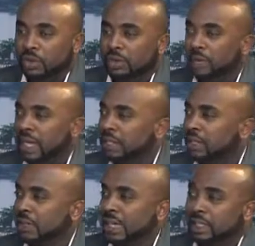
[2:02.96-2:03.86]
most of the
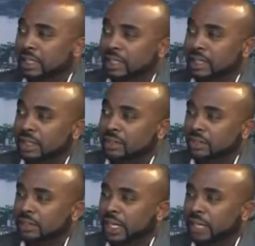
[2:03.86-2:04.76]
banks are already at 60,
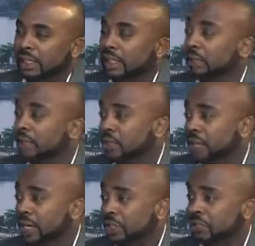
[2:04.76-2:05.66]
so I think the
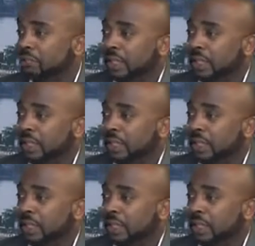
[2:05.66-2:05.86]
first reaction